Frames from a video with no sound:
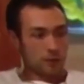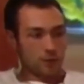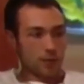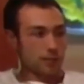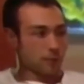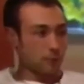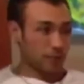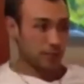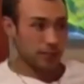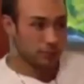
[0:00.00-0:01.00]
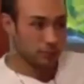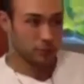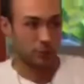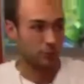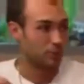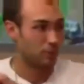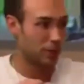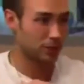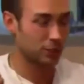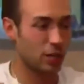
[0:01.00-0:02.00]
my friend like went to hit him with the
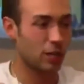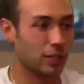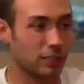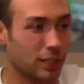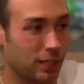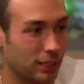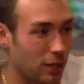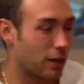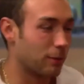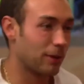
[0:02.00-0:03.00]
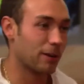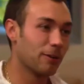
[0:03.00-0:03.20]
butt of the shotgun, like knock him